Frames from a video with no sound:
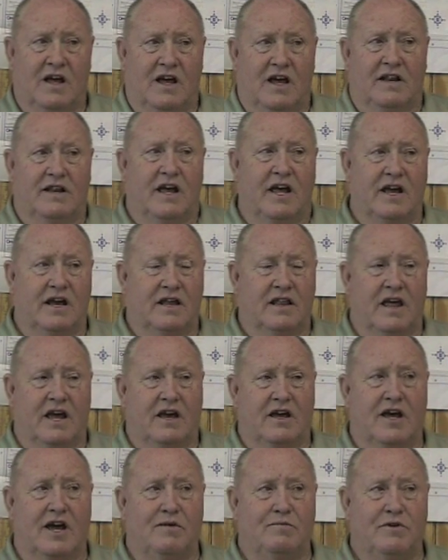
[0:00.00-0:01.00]
and they
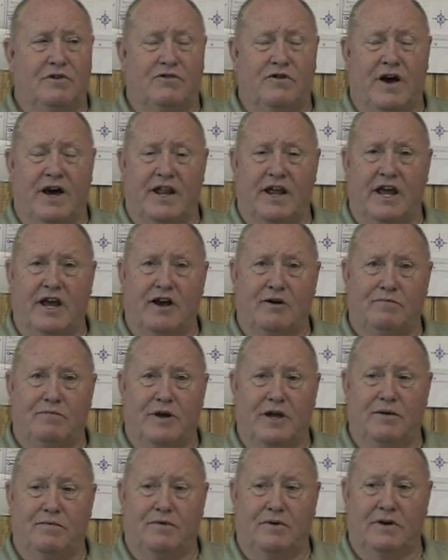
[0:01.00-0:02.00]
come to try to help
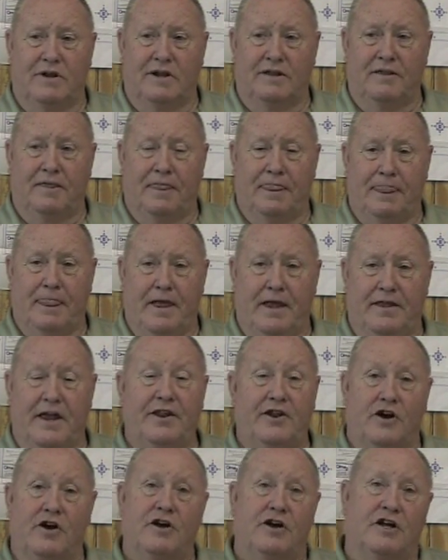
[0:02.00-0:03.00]
people, and they
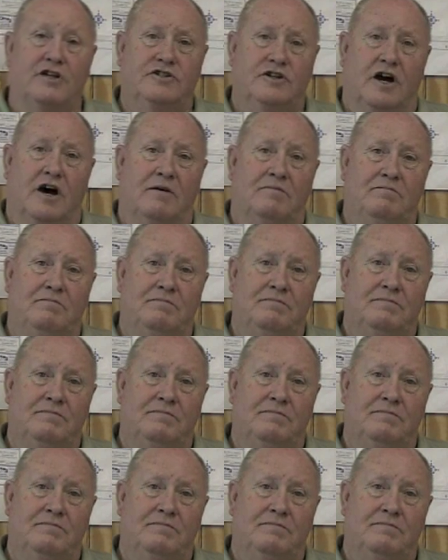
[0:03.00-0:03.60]
do a good job.